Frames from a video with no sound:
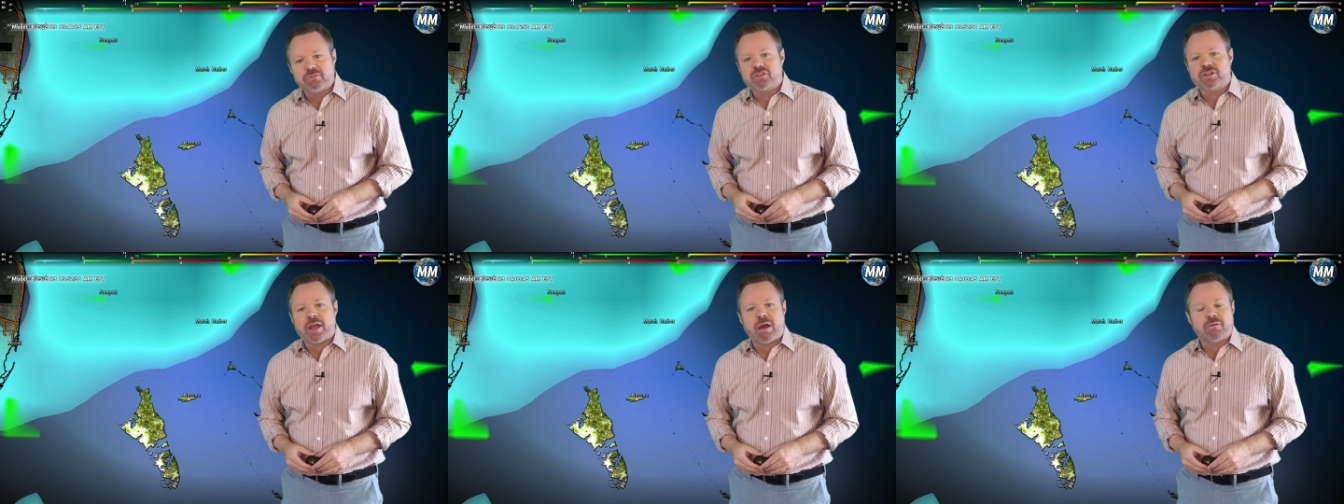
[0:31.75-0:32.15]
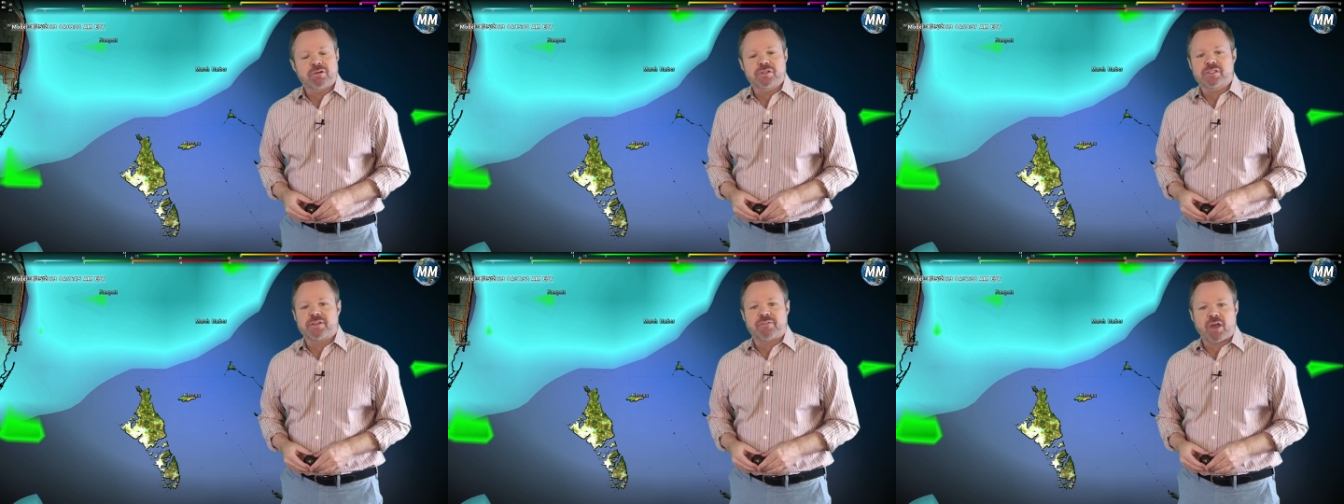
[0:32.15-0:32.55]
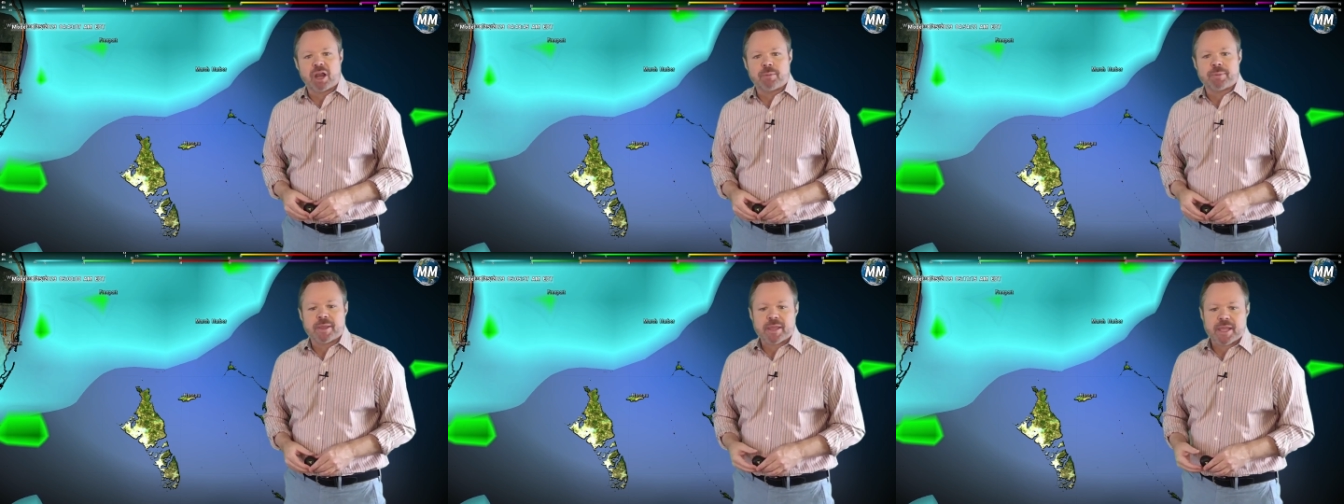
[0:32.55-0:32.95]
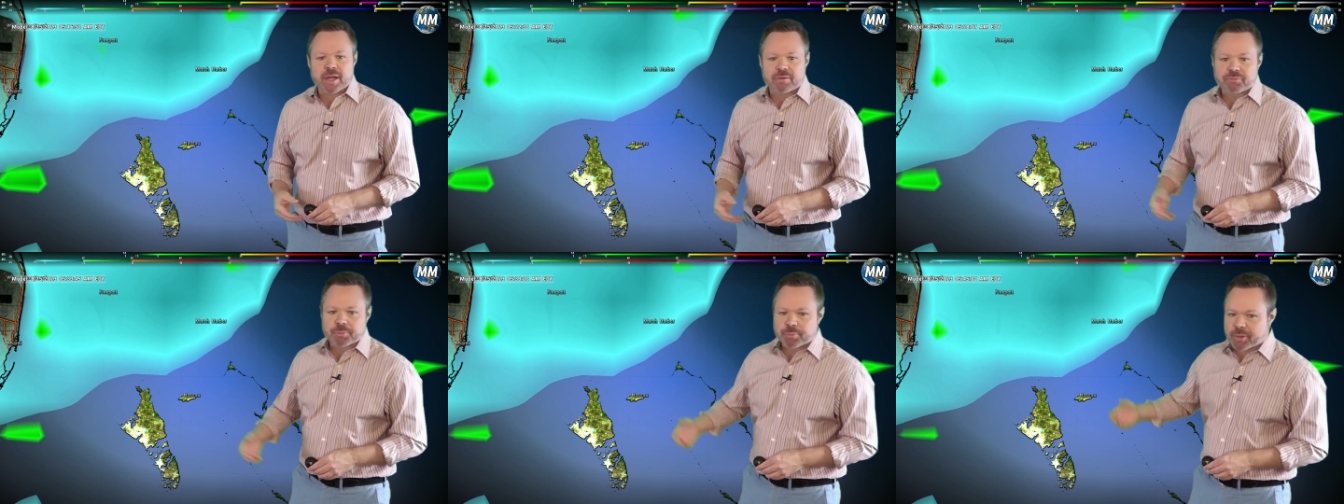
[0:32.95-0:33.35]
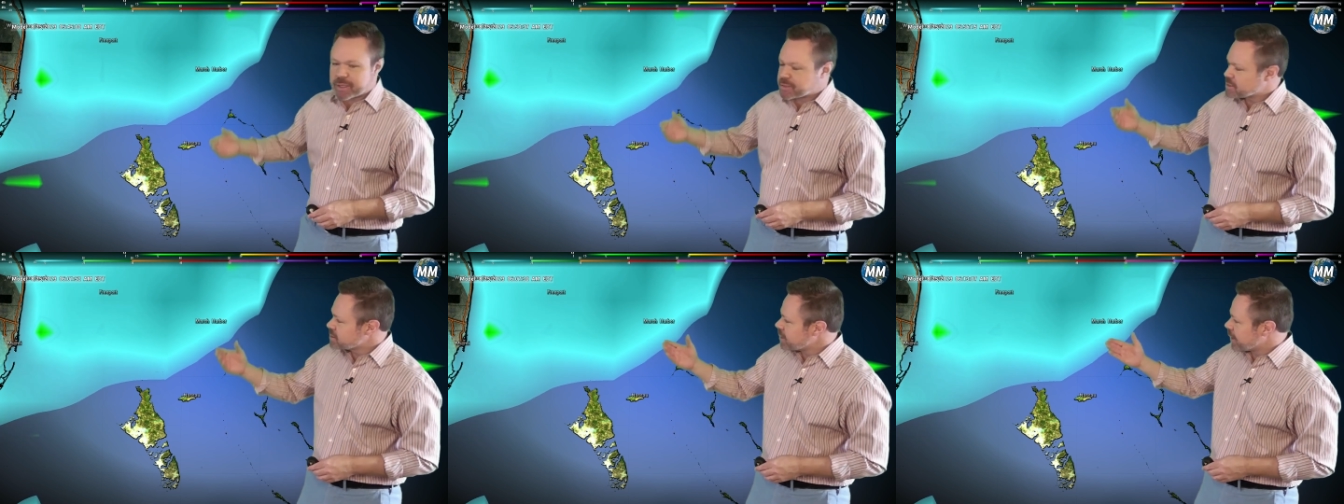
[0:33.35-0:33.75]
of showers developing here for
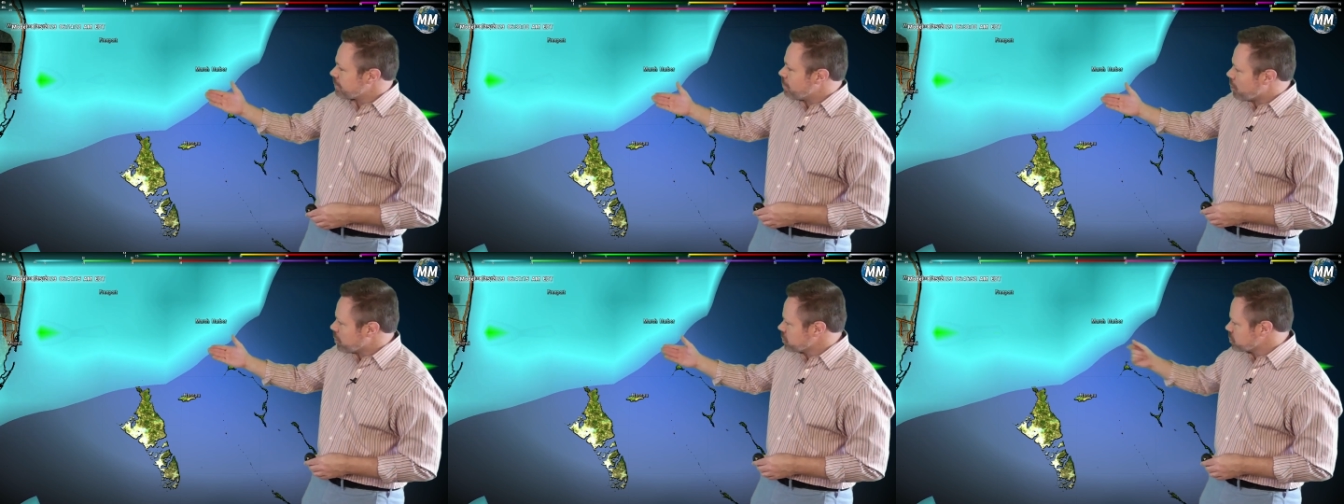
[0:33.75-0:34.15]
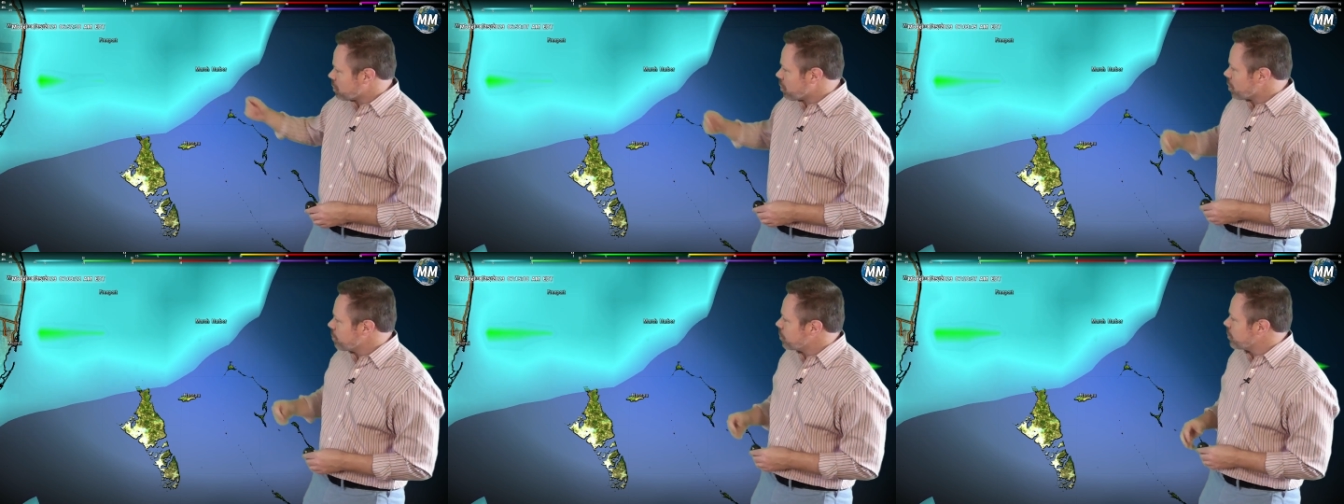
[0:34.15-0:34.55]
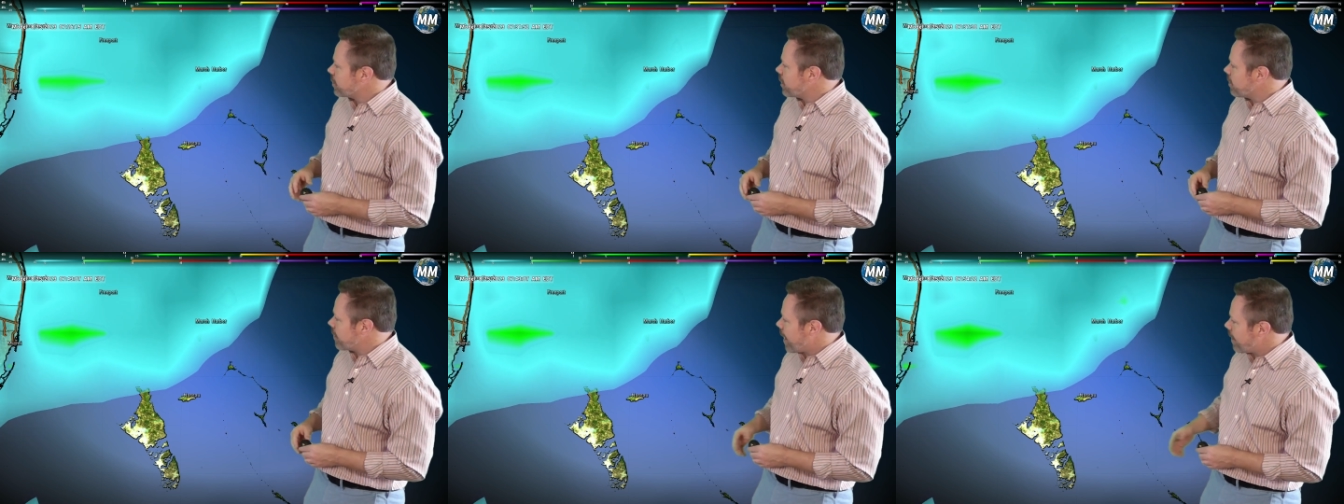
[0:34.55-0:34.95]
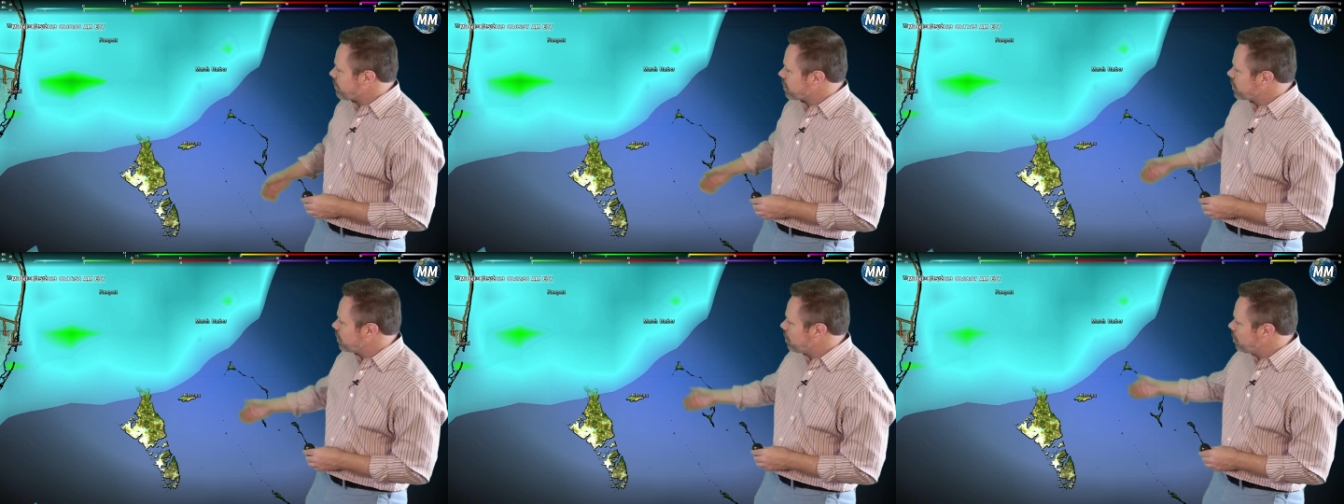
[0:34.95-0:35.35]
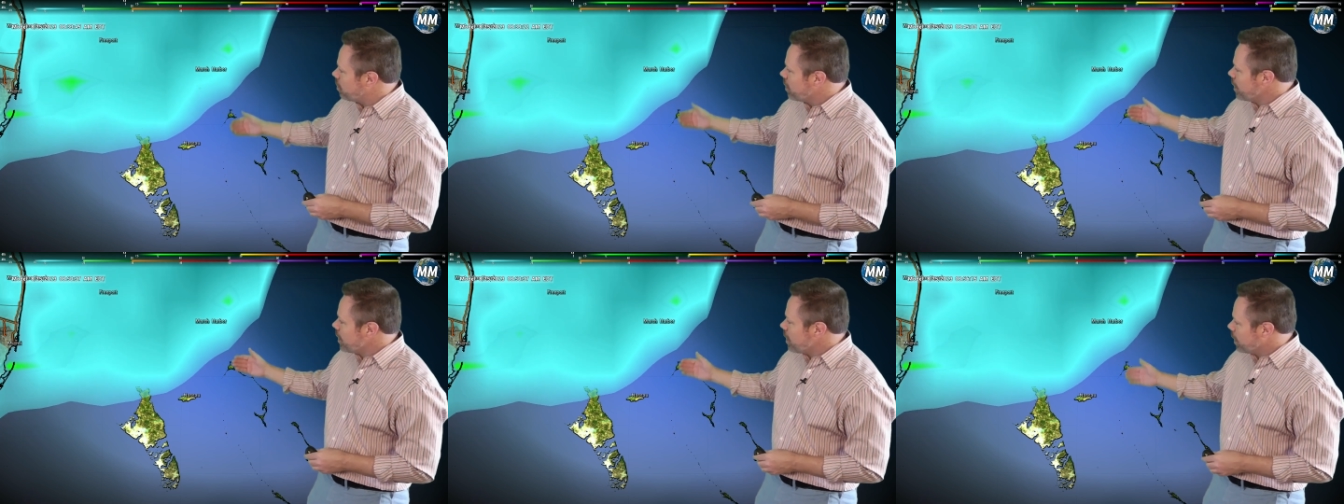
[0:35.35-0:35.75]
places like Marsh Harbor there in Abaco,